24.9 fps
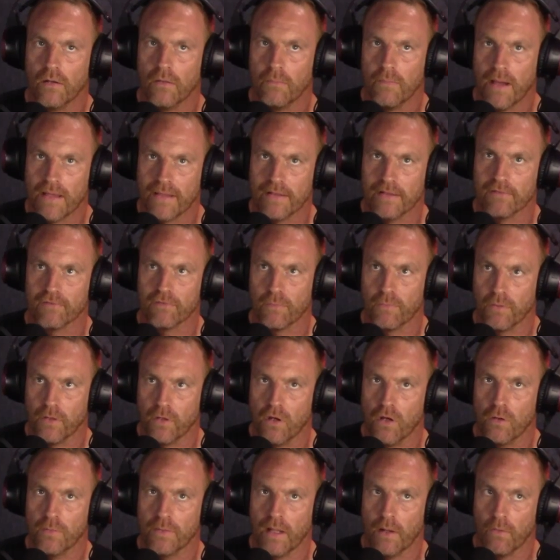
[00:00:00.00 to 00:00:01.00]
methods for
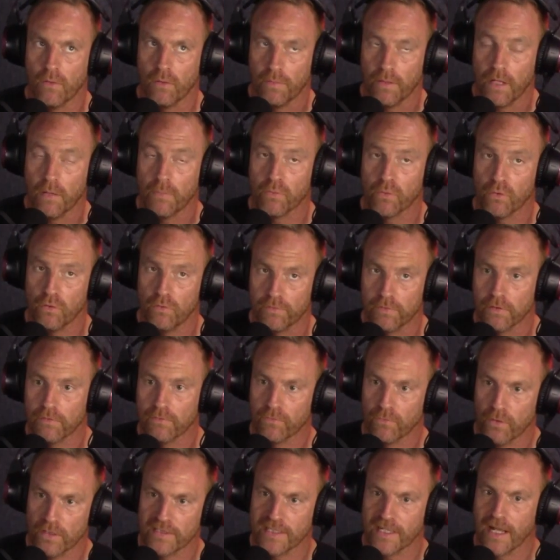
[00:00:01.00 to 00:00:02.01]
procurement that will be approved.
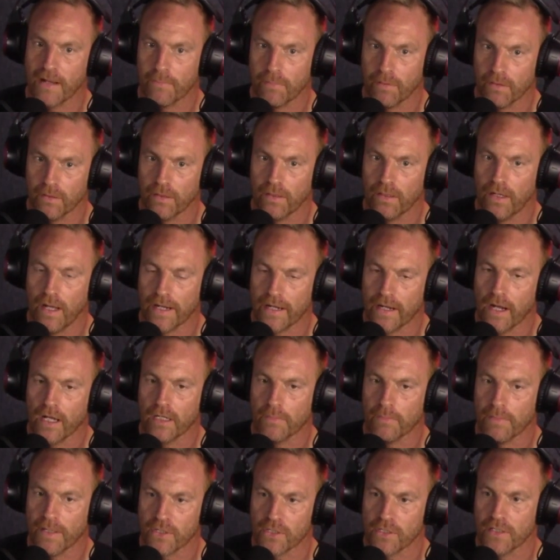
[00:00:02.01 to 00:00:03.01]
For example, I can't
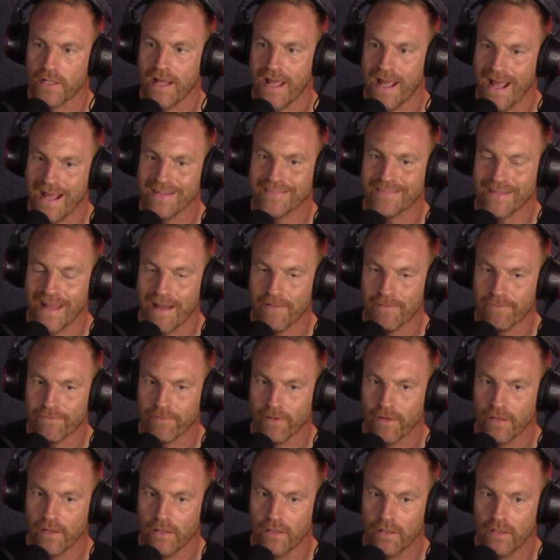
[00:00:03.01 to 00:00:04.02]
imagine an SF
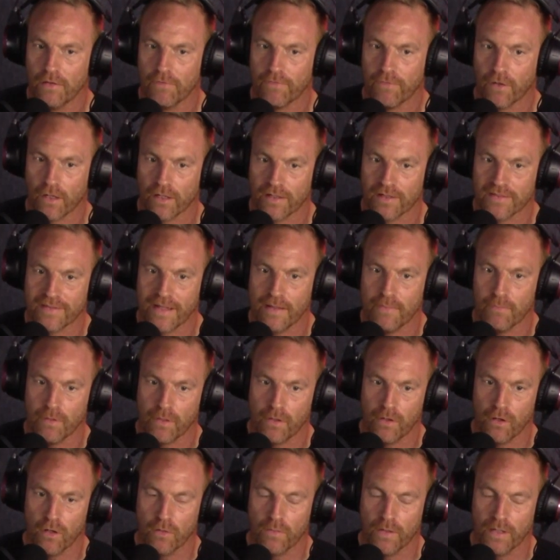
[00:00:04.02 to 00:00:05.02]
follow the same
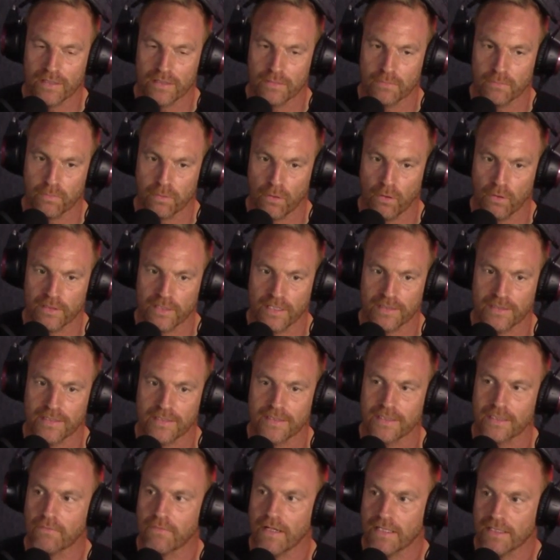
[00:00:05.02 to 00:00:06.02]
procurement I thought you were going
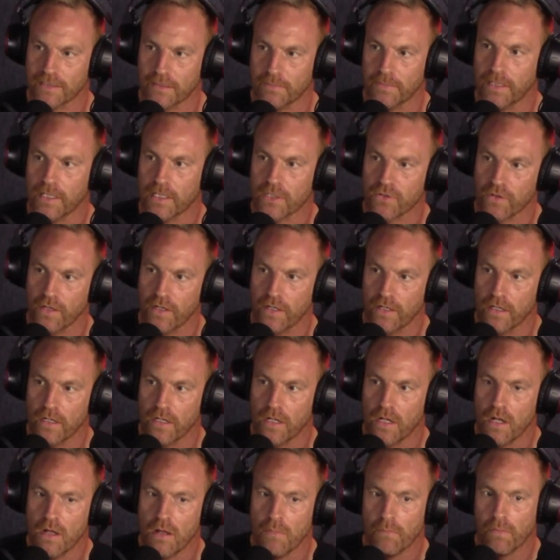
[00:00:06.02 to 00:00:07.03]
to go down the there. military. Yeah.
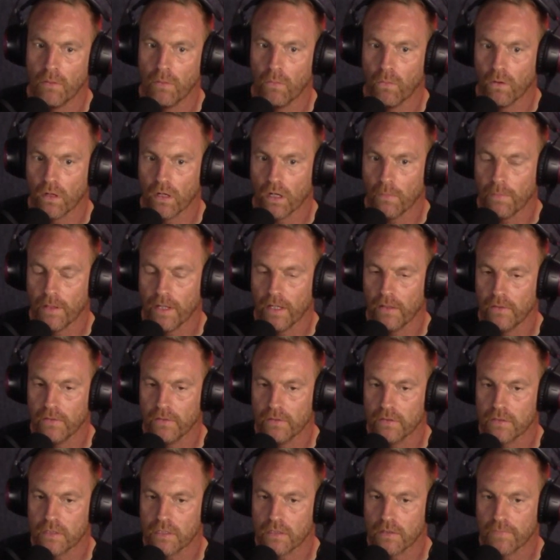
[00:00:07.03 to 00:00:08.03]
But what
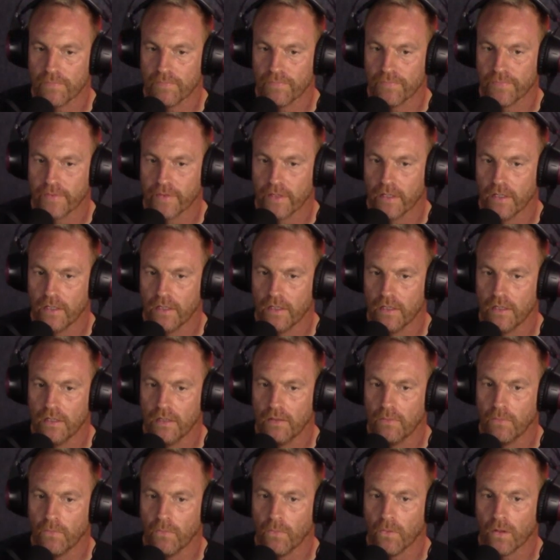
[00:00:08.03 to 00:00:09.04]
about
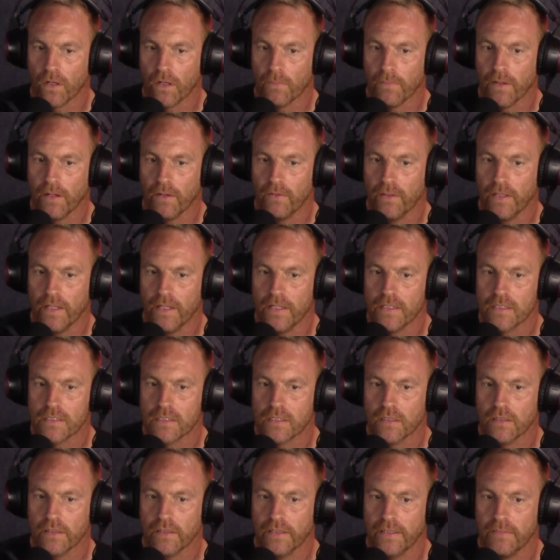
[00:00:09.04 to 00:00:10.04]
what about in
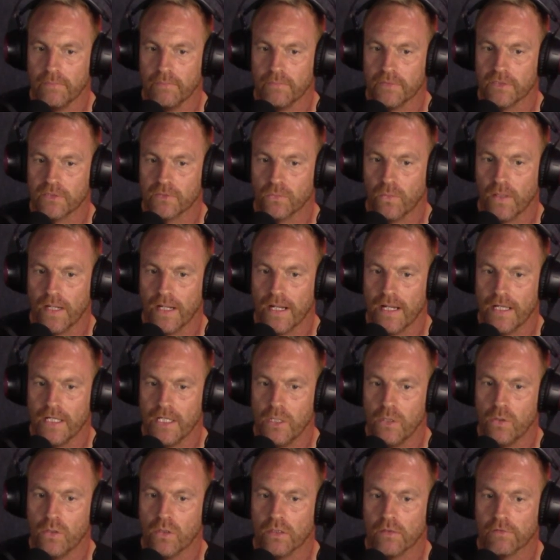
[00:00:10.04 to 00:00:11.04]
times where
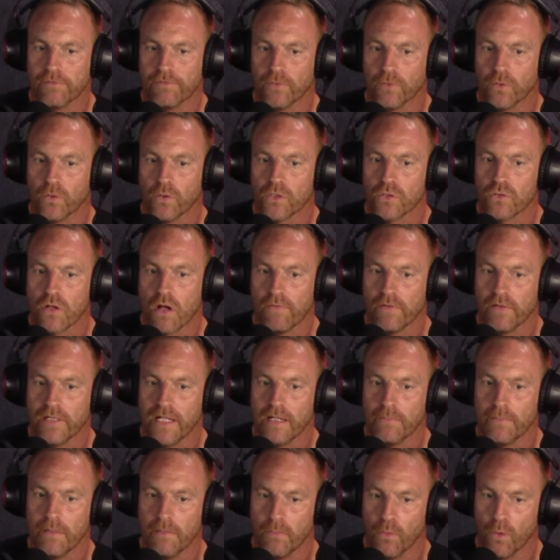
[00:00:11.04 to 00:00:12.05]
you can afford to have a
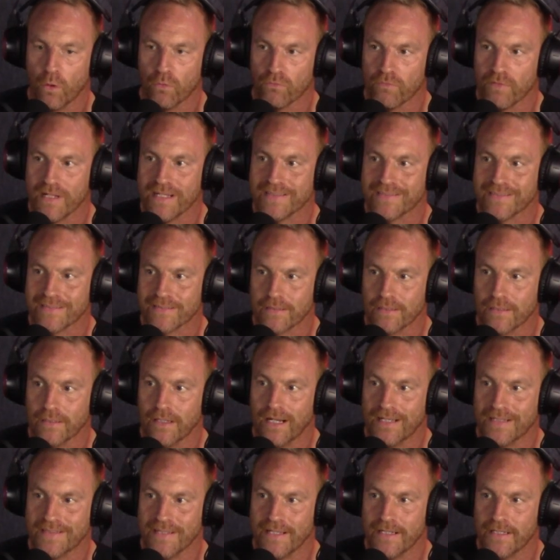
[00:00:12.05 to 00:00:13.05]
little bit more risk,
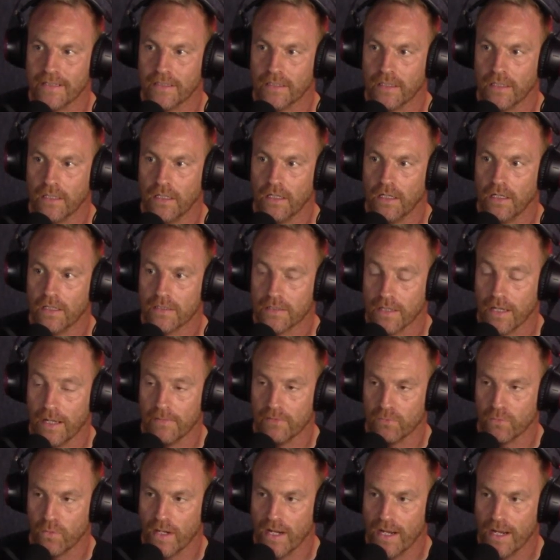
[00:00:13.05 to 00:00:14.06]
as in
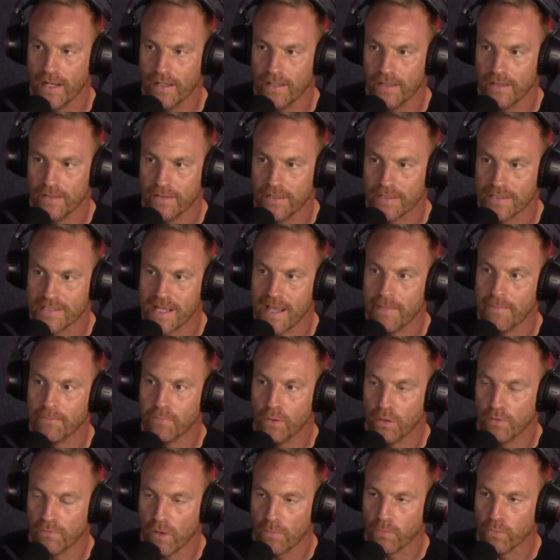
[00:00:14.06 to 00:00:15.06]
times where the
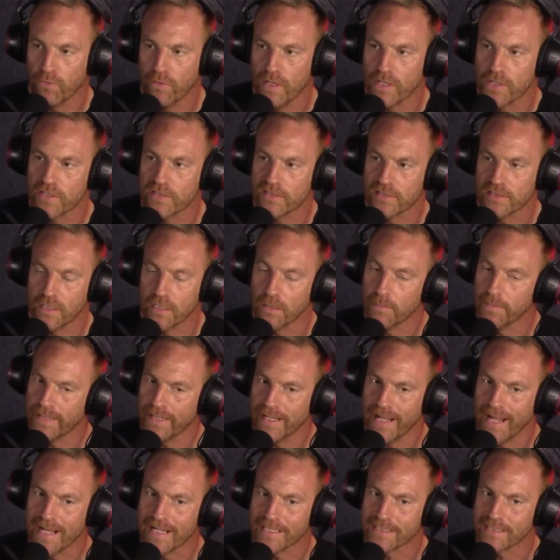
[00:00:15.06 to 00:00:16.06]
tempo of operations is a little bit
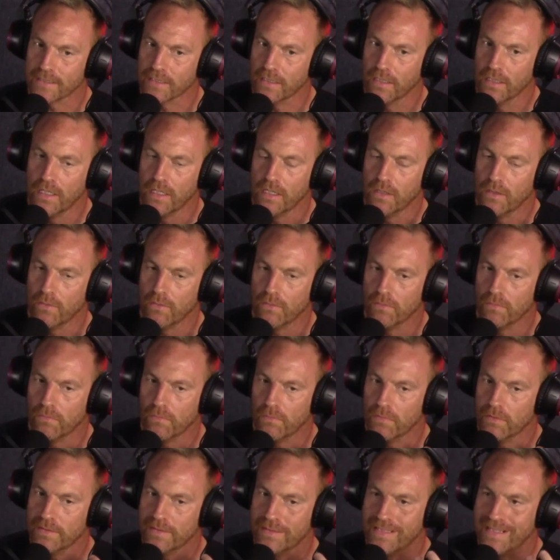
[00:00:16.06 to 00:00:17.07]
less,
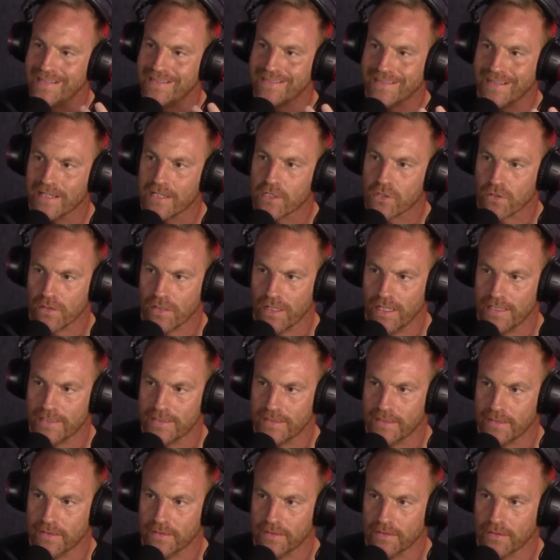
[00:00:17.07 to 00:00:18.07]

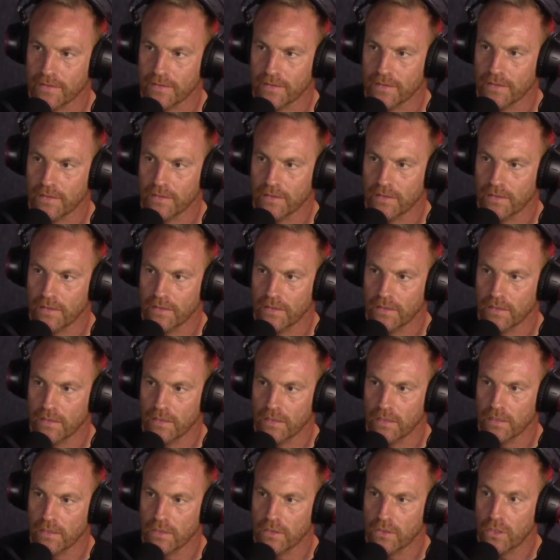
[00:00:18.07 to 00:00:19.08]
decentralizing
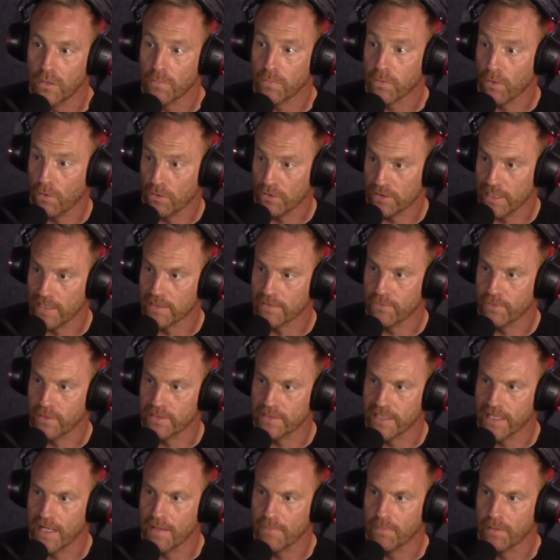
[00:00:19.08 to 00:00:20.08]
the process, for Yeah,
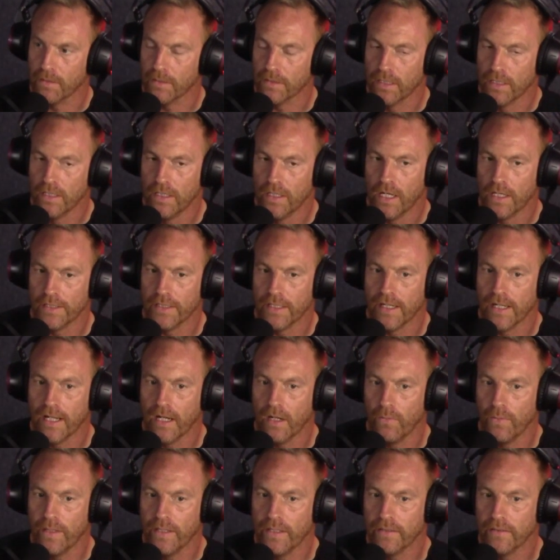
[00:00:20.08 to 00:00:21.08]
yeah. example, and
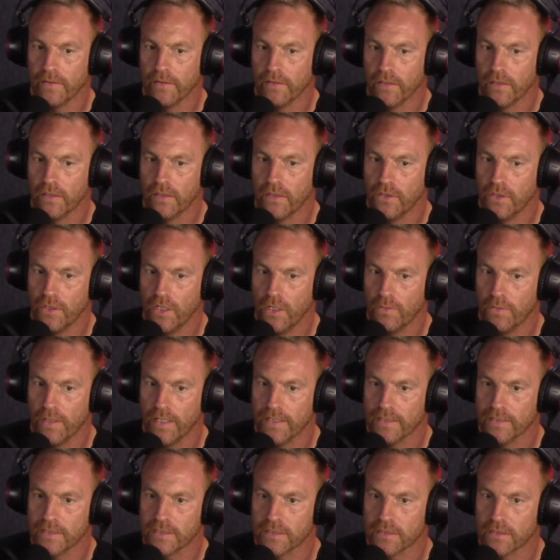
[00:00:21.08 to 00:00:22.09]
allowing
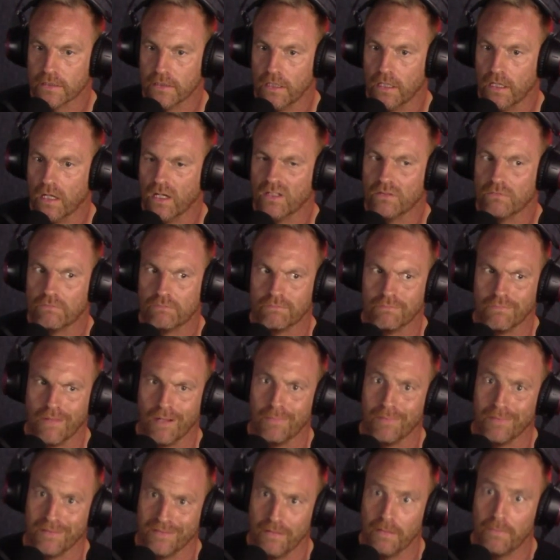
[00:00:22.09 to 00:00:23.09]
units, uh, I
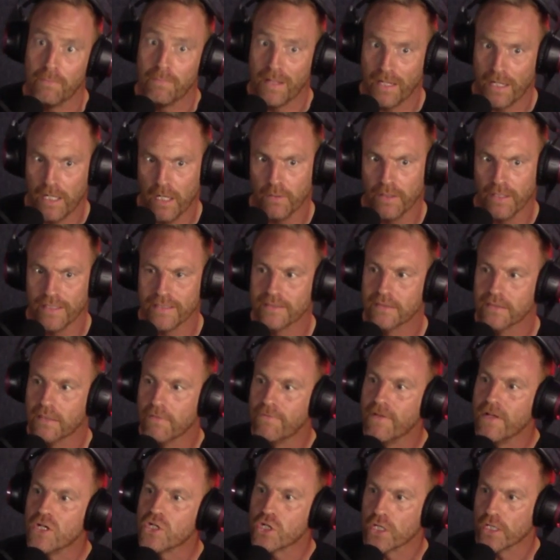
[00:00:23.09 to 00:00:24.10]
would say big units,
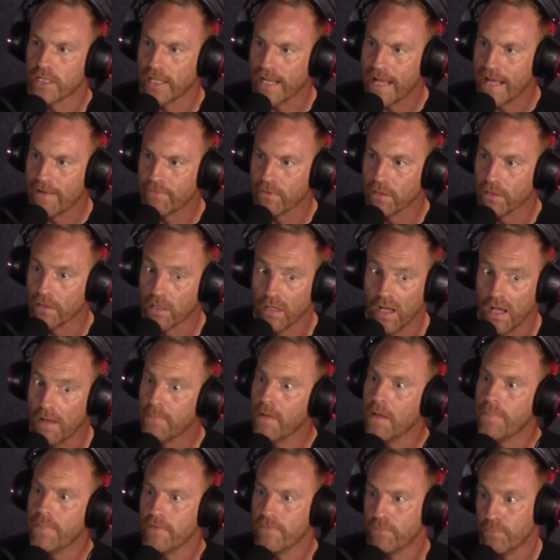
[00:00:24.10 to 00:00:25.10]
division level,
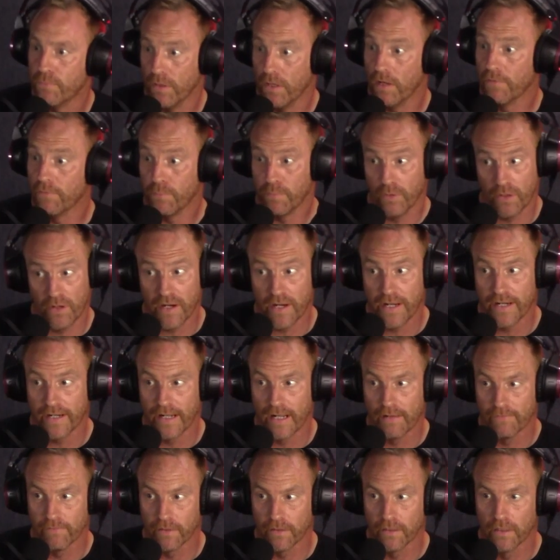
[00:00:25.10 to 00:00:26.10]
maybe even a brigade
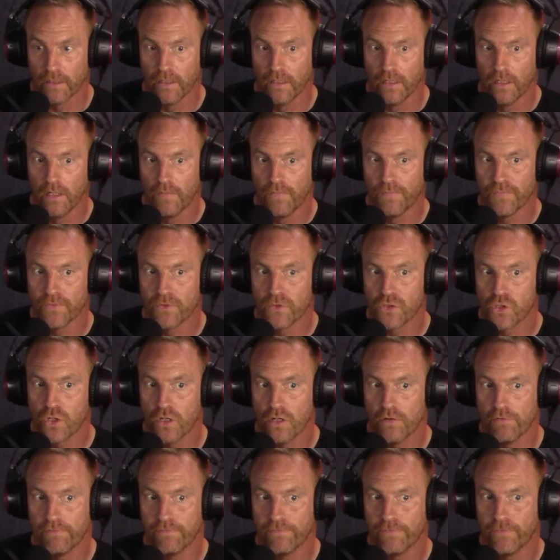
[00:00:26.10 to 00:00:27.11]
level,
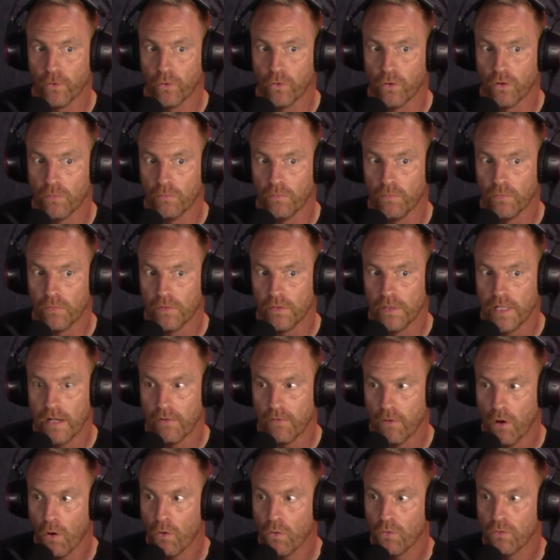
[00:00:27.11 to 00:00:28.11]
to form
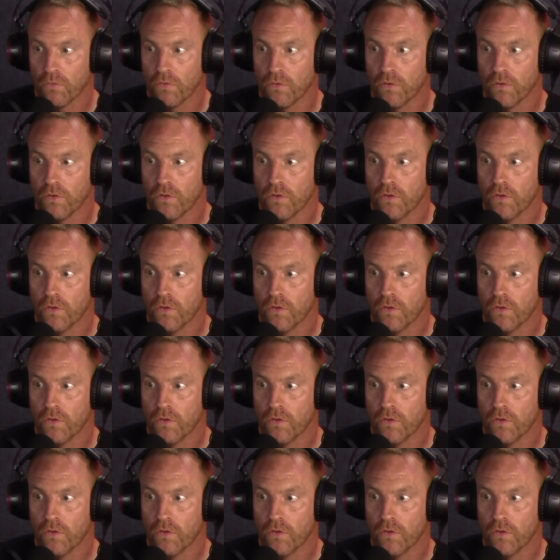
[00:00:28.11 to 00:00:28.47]
their own